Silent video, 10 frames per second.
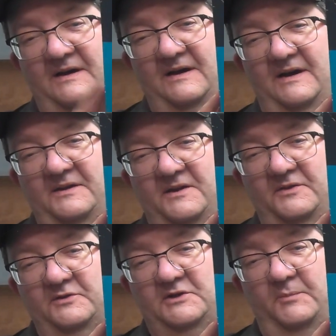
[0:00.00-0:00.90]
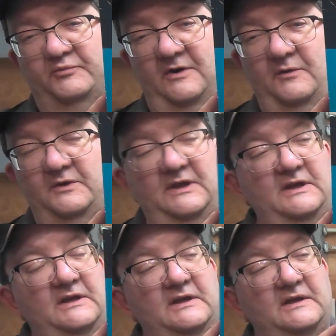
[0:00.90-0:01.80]
another
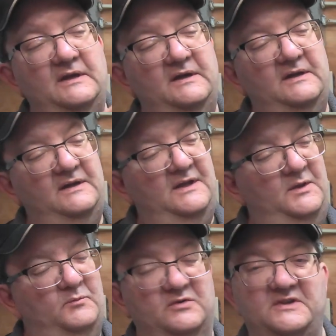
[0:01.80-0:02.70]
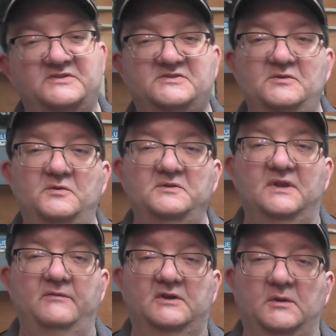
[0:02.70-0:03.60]
Caproni. Pretty soon you'll
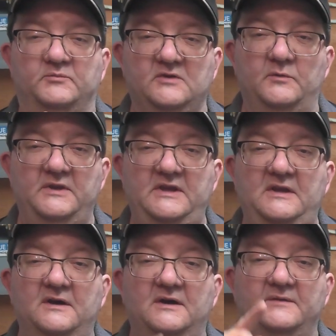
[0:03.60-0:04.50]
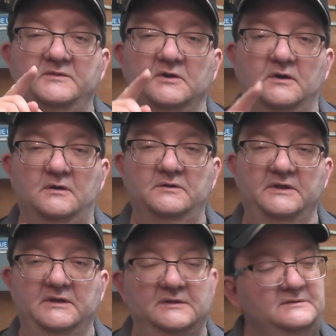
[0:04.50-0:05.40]
have a Caproni of your
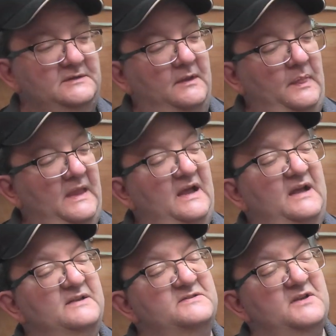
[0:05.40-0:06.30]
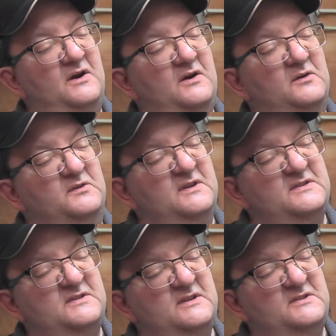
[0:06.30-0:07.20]
own. So
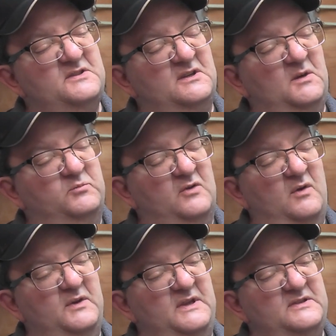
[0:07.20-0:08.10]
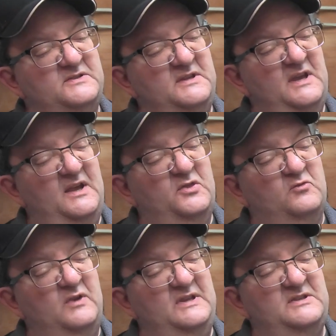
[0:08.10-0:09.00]
this is the Caproni
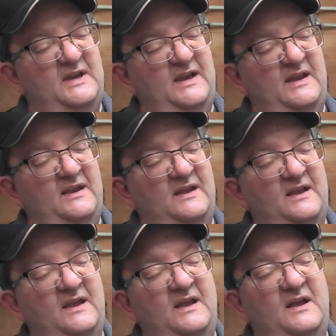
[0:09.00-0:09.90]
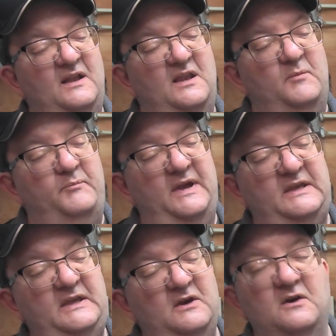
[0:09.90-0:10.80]
CA310
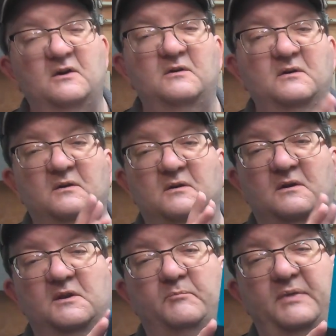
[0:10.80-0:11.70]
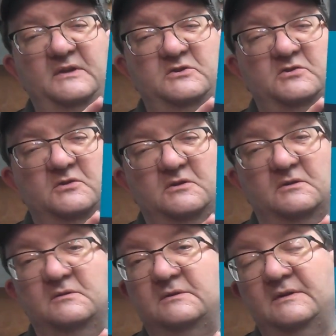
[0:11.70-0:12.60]
Libeccio or
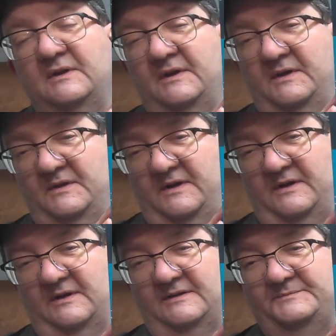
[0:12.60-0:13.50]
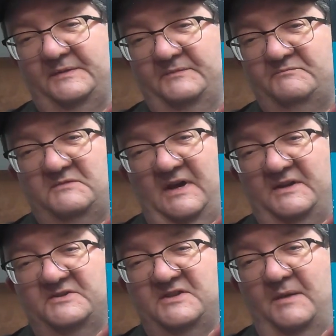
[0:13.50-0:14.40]
Libeccio. I kind
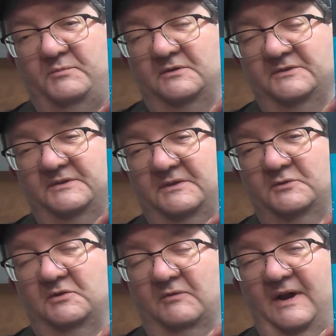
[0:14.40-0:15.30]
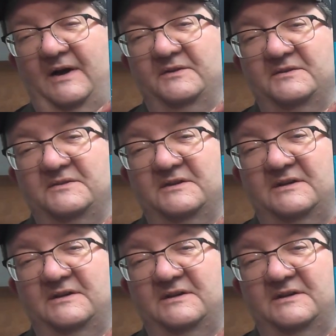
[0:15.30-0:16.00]
of sampled and looked around and